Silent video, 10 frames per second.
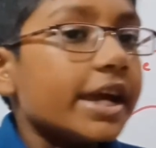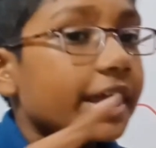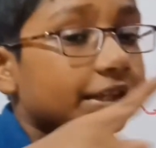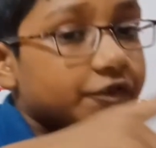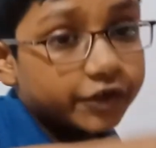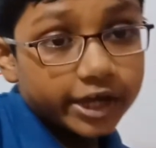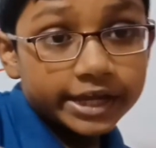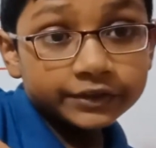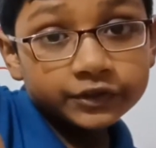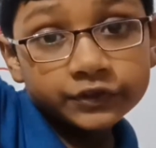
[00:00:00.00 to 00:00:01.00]
It
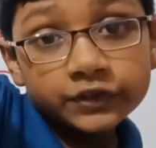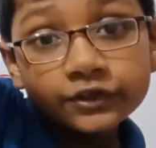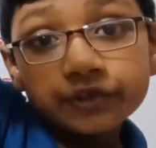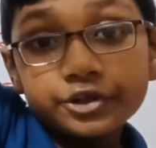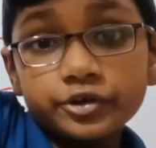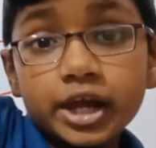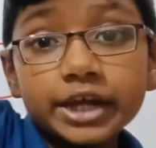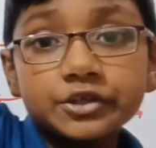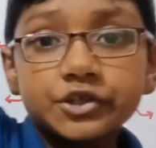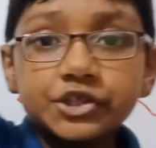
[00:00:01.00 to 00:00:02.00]
changes its
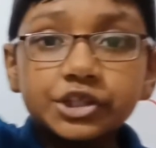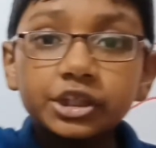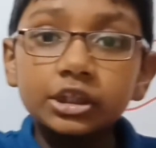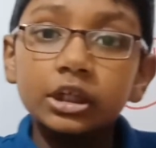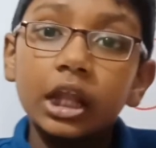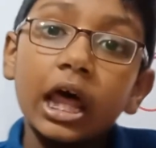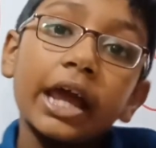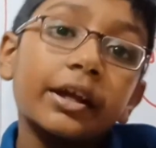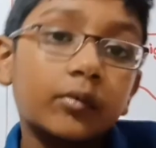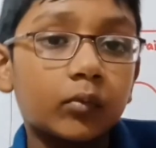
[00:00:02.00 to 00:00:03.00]
direction
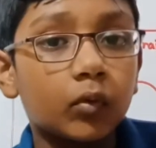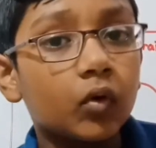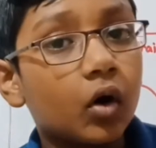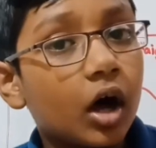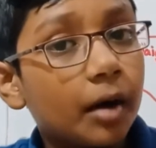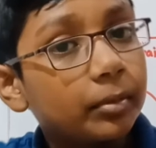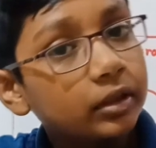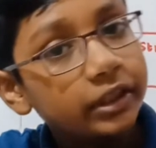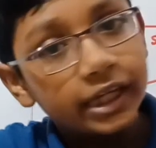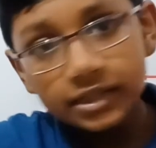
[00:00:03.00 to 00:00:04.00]
like
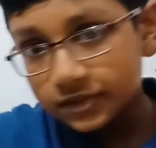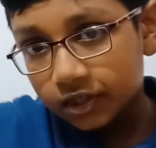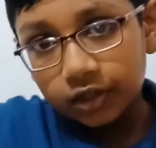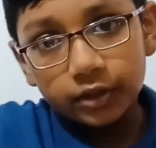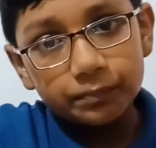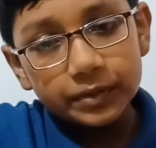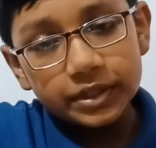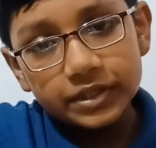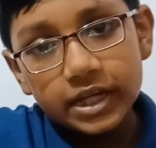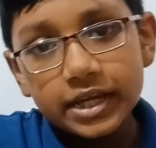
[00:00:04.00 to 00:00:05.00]
wobbly as a
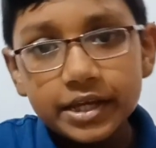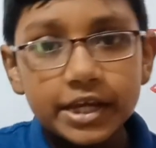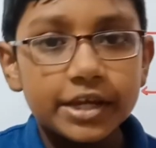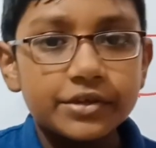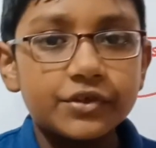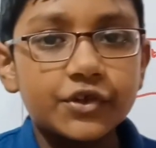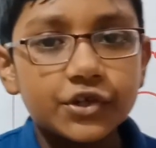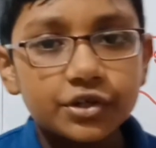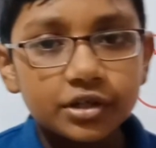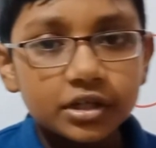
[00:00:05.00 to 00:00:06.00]
carpet
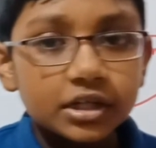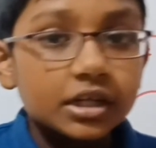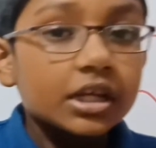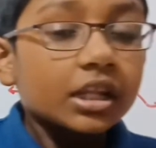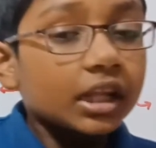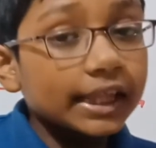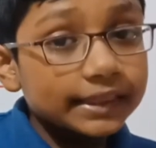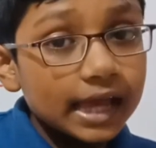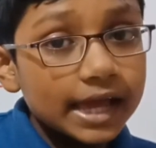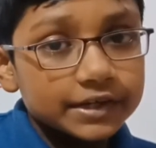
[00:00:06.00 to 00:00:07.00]
itch.
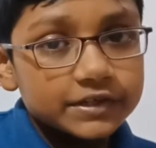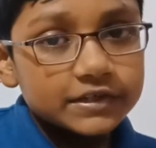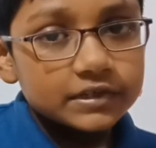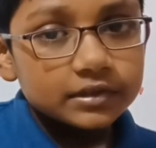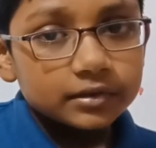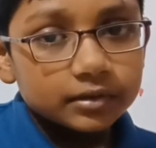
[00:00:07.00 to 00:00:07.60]
Like that.